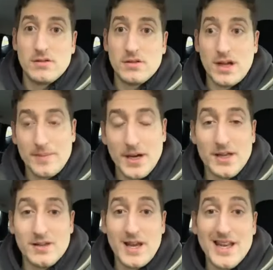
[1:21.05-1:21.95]
That might
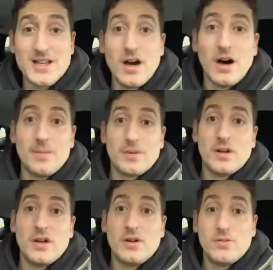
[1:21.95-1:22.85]
end up
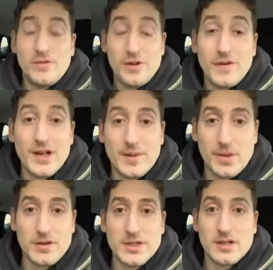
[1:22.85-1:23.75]
with you feeling
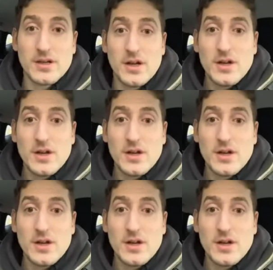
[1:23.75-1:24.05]
bloated.